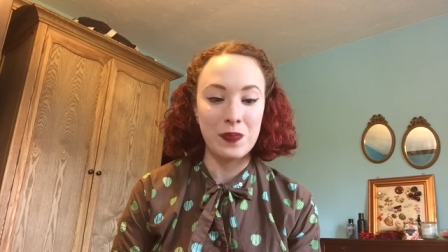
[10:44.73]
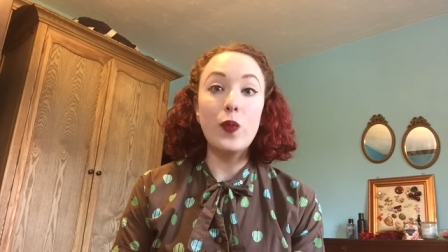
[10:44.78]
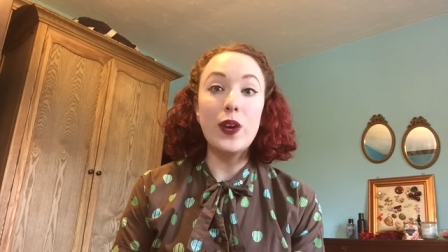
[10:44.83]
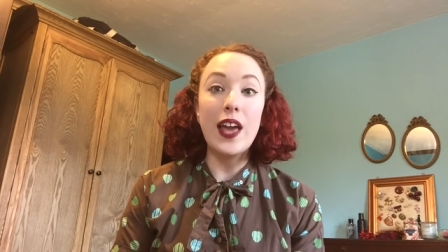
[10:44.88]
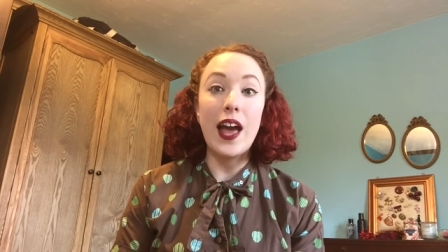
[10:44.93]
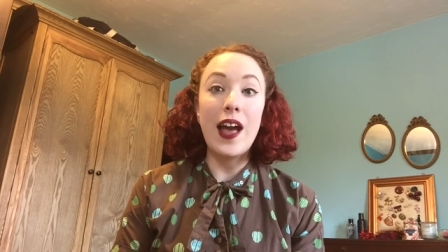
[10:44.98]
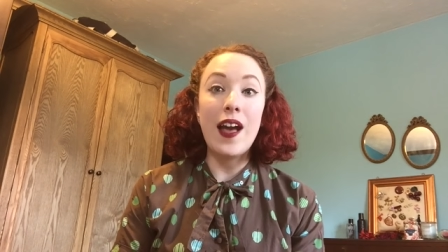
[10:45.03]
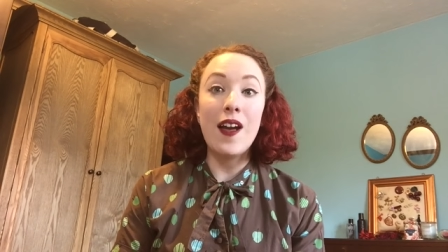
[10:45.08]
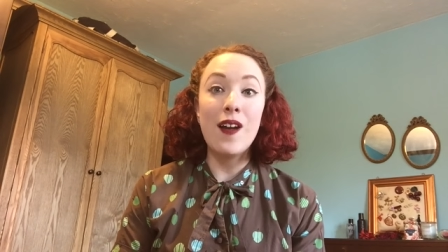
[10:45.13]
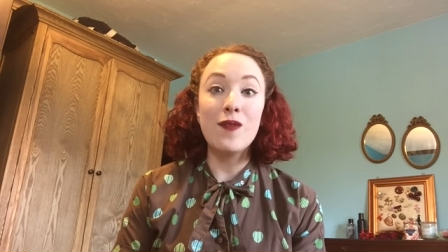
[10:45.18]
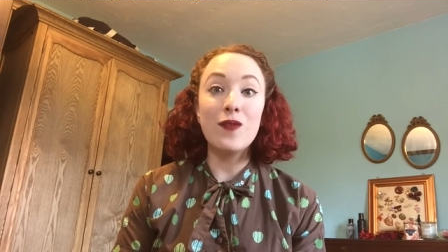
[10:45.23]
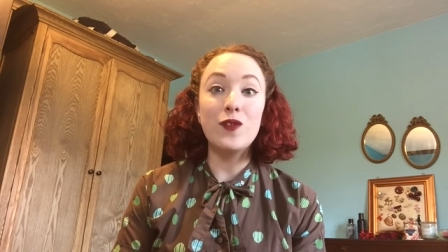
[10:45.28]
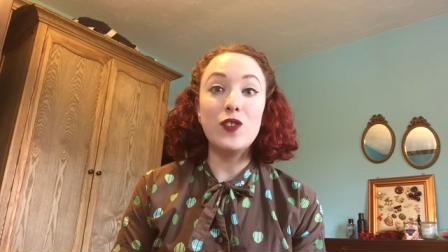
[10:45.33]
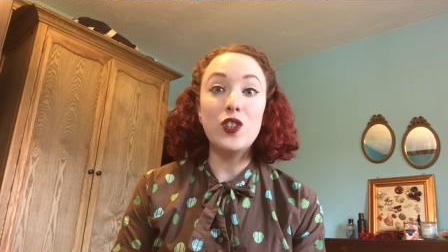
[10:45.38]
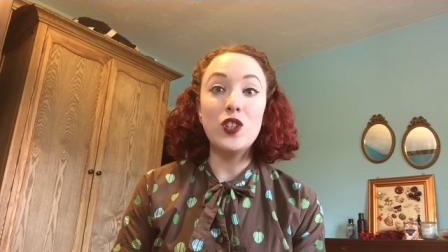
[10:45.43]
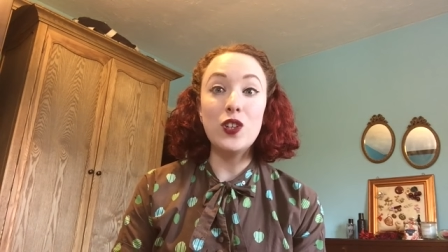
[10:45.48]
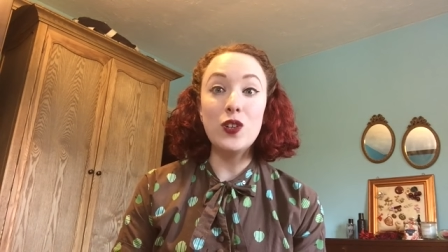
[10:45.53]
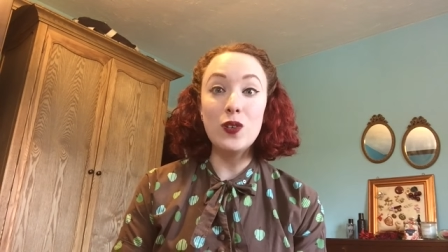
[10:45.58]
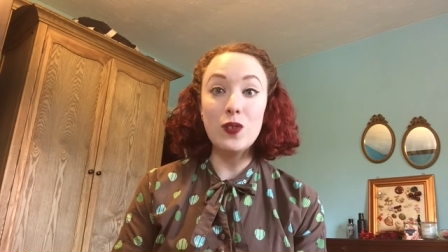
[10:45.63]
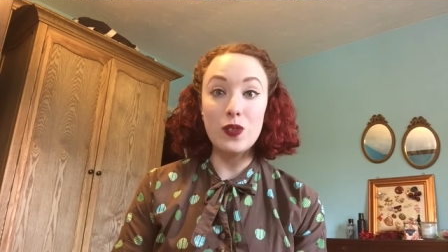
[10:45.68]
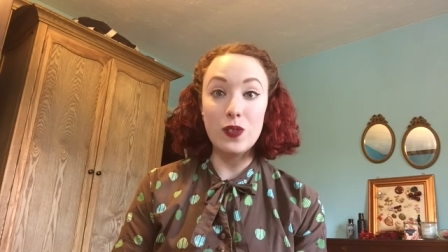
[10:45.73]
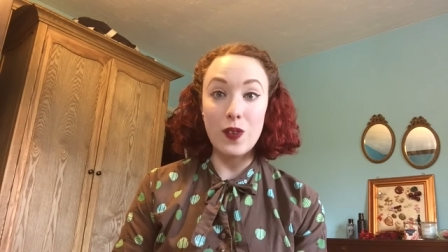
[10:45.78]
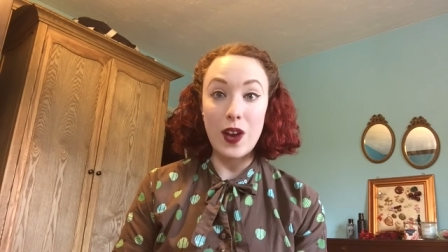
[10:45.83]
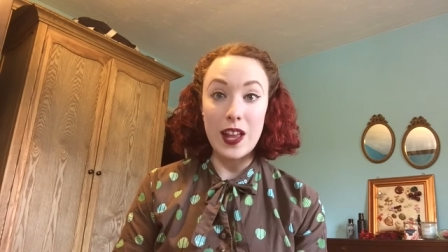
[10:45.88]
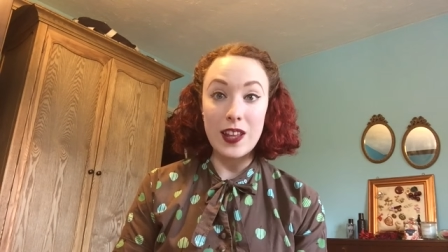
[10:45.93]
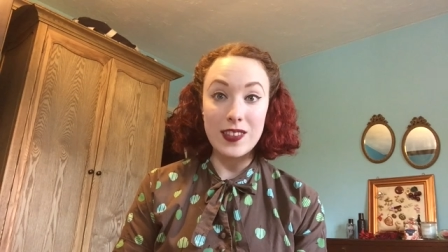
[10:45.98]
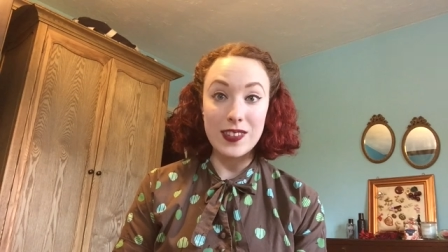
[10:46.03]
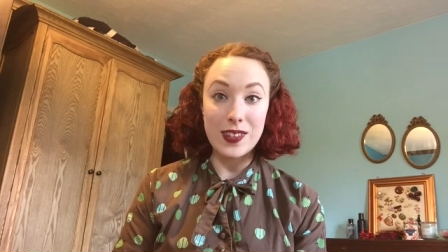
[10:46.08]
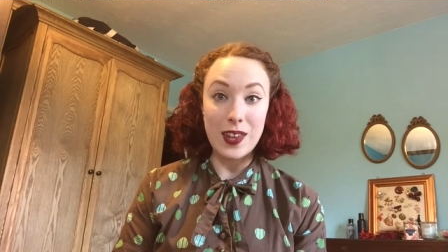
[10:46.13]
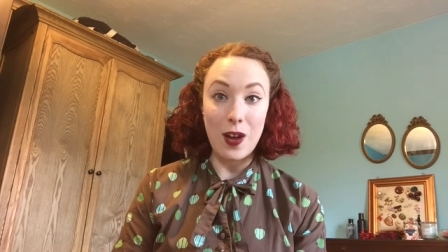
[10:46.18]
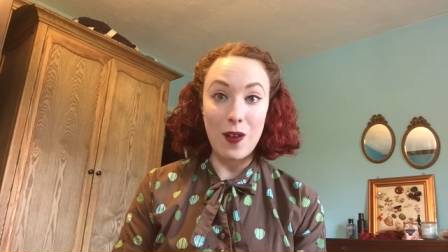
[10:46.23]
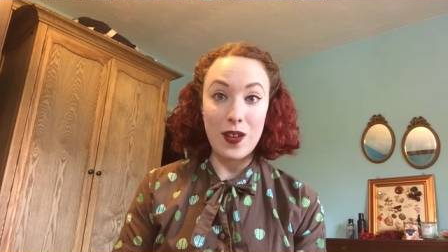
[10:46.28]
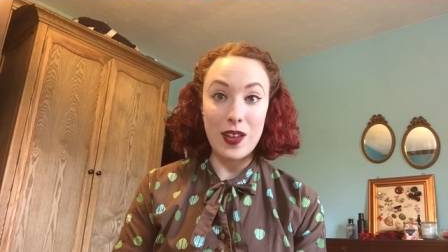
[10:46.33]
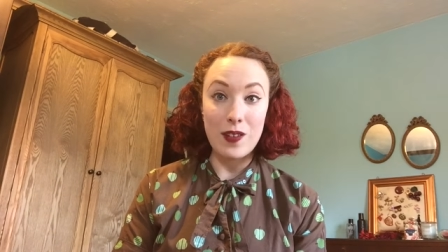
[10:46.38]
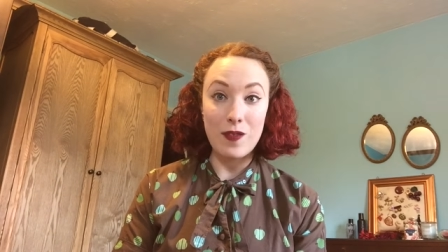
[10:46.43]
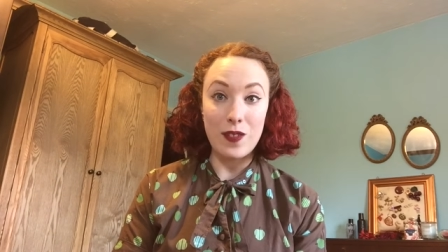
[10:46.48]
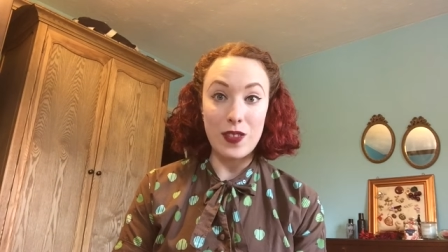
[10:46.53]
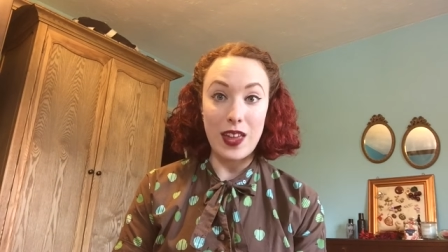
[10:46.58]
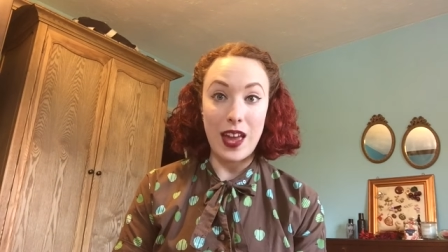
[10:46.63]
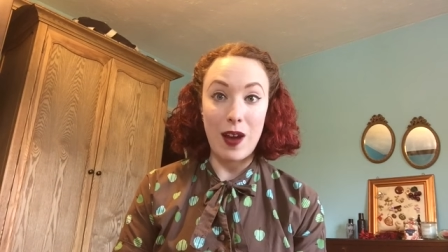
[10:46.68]
We have two threads
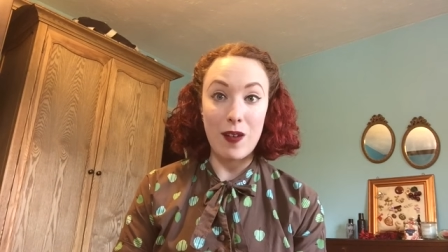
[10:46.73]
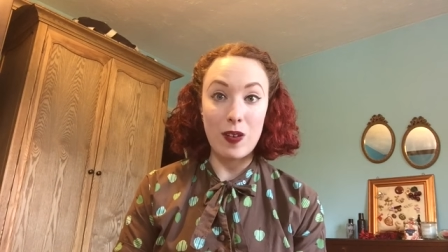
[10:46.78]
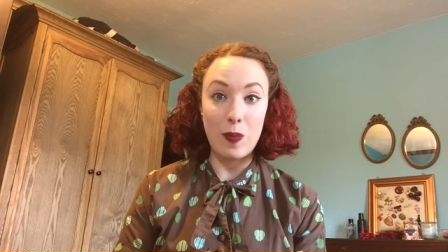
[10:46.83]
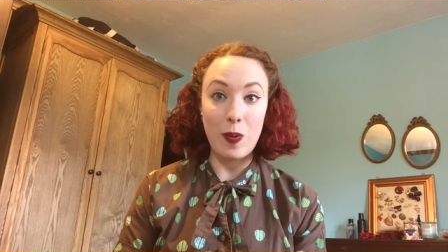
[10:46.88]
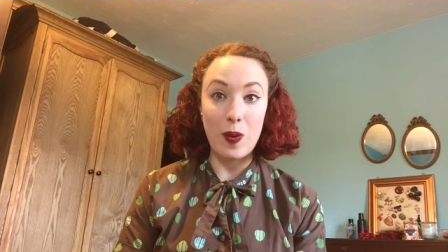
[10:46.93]
going for the Harry